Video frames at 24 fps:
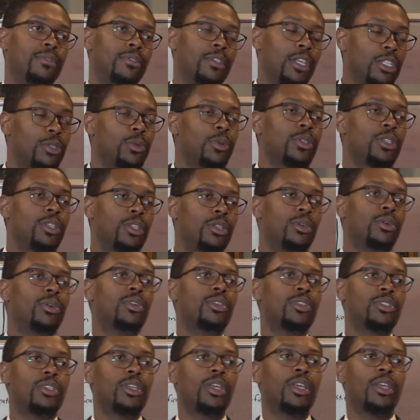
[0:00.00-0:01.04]
That's what the
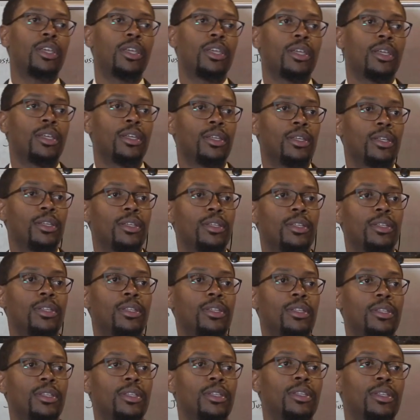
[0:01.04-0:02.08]
Lord is saying.
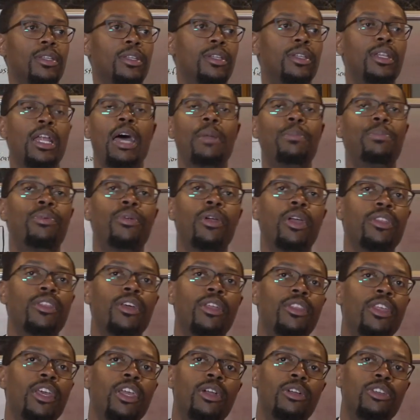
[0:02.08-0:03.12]
Not pray
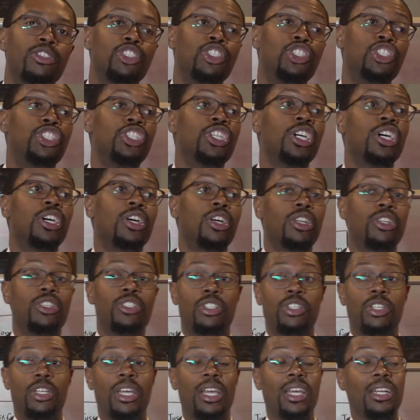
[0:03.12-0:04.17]
that they are
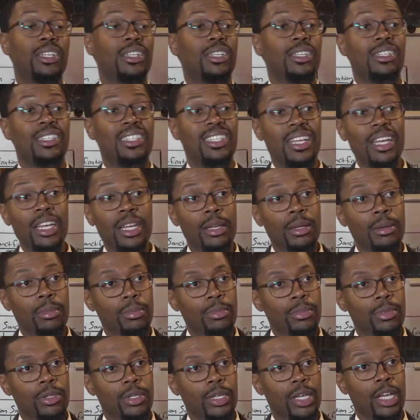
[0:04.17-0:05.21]
judged and condemned
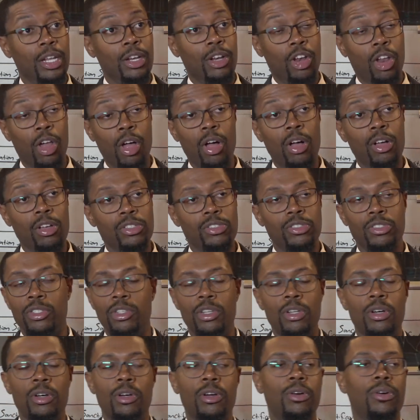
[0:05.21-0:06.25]
and lost.
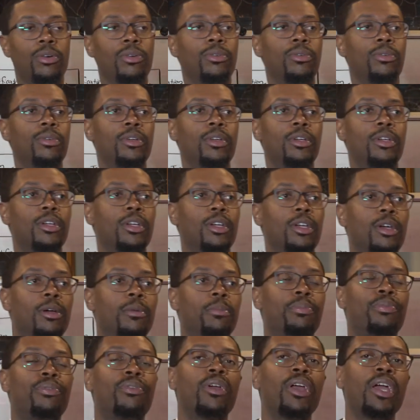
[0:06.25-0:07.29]
No.
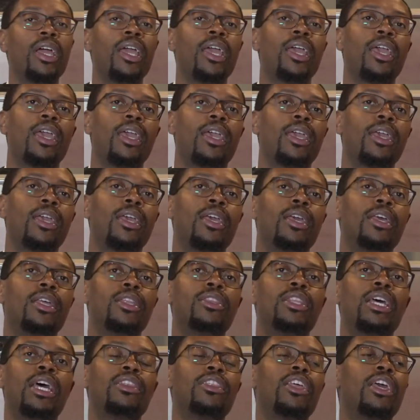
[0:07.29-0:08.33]
Pray
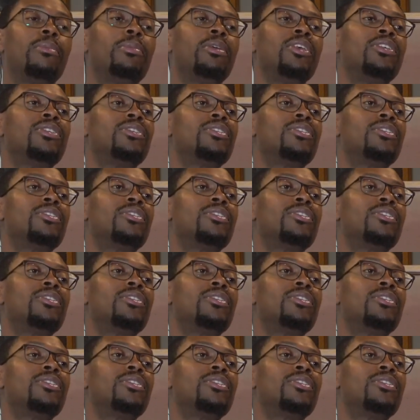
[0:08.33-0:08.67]
that they be